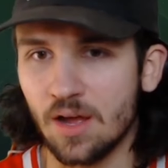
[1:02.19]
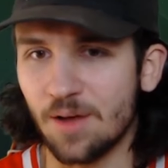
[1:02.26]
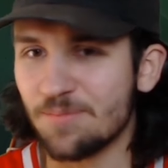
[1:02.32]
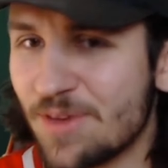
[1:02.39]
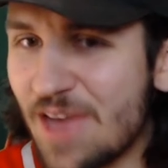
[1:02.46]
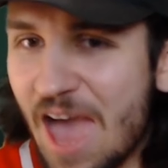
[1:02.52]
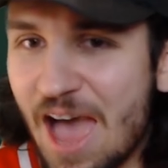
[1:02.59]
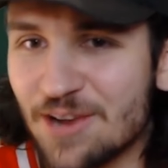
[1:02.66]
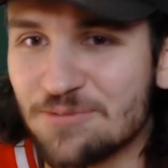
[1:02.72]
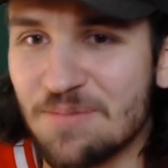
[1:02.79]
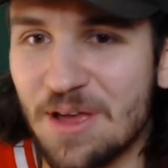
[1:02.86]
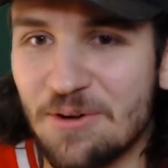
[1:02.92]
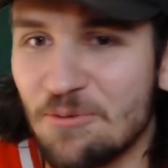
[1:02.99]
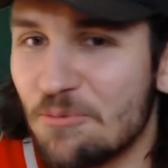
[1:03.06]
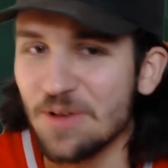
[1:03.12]
I'm the Cash
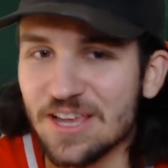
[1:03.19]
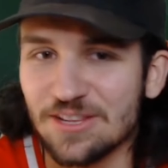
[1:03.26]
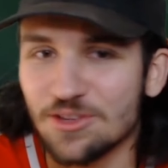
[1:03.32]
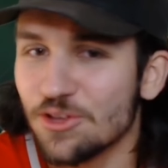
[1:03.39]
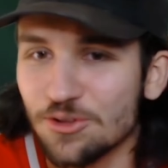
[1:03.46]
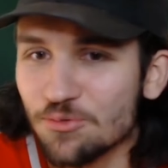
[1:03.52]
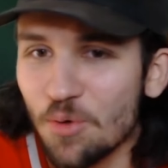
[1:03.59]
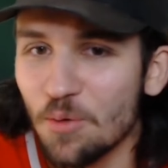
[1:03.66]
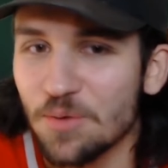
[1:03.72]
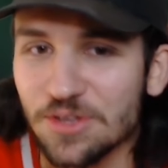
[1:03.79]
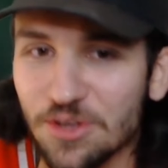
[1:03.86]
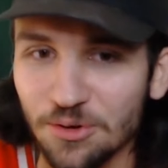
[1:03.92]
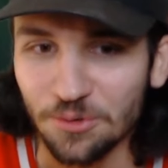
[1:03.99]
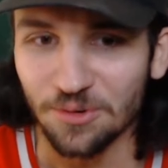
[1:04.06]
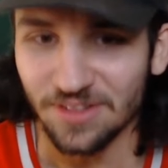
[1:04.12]
Man. This is what we
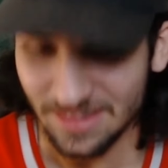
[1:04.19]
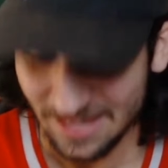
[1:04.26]
do.